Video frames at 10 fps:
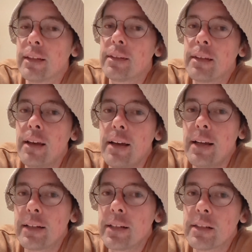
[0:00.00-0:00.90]
It's
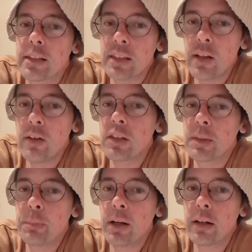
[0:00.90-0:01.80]
just so
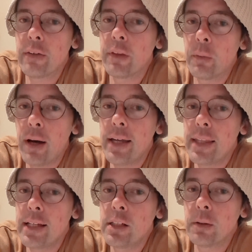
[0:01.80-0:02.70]
spot on the way
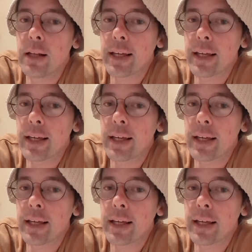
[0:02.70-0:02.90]
they do it,